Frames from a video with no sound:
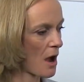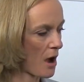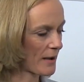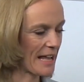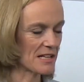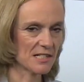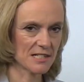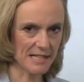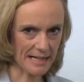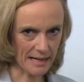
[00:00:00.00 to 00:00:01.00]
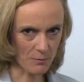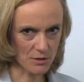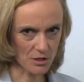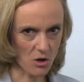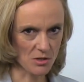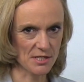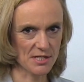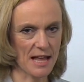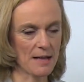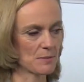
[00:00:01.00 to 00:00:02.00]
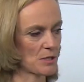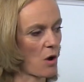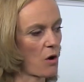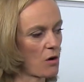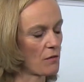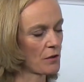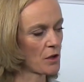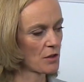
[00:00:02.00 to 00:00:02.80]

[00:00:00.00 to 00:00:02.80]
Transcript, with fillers: Okay, sticking with the concepts of